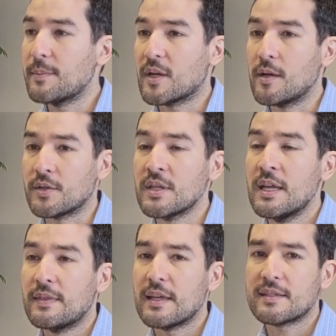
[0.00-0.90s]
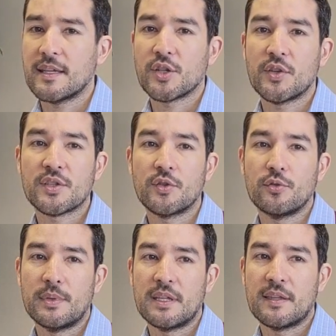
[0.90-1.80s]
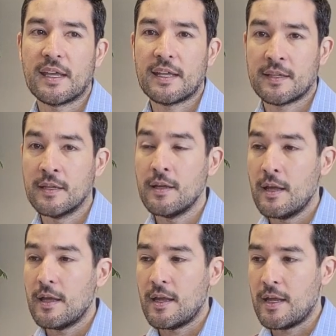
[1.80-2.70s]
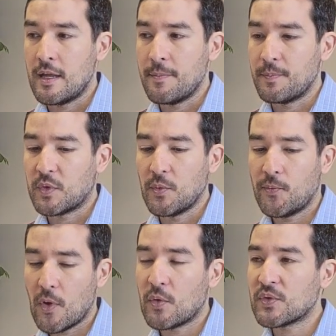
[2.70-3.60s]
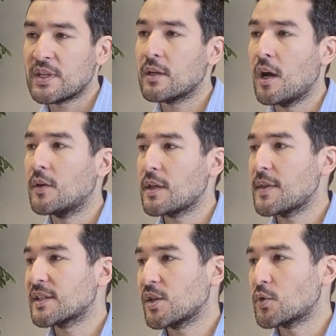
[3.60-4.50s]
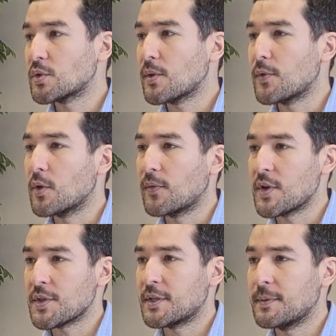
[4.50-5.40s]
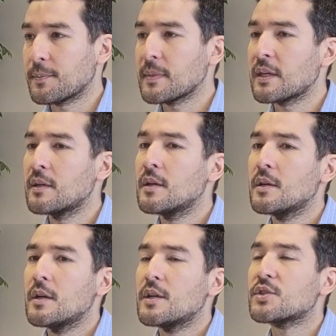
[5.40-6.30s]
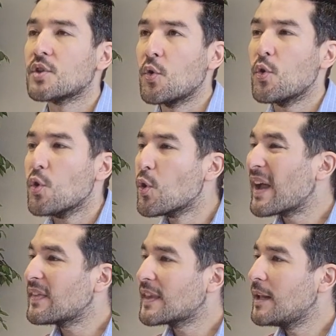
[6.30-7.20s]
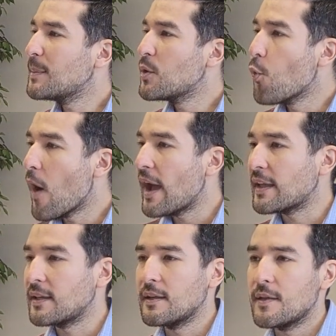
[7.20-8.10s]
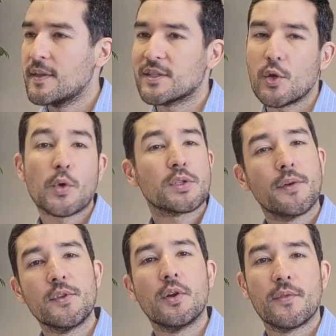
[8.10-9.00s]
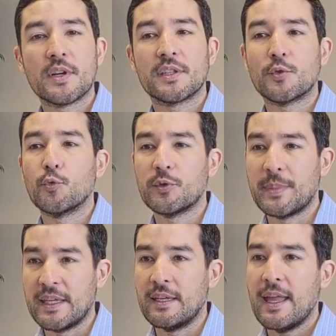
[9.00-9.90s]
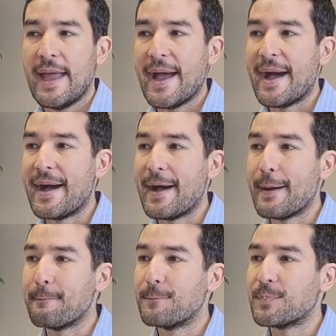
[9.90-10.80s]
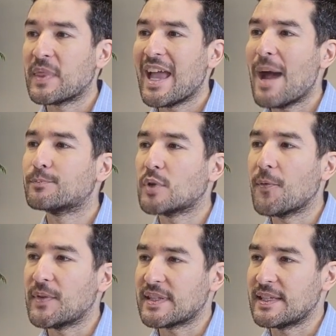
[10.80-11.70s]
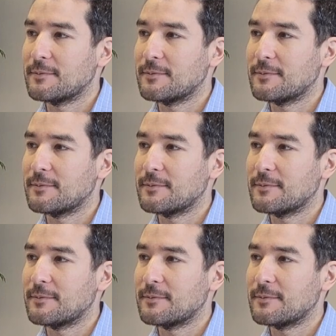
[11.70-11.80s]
Because next session is going to be dedicated to focusing on The Sorrows of Young Werther. So, who can tell me why The Sorrows of Young Werther would be a prophecy?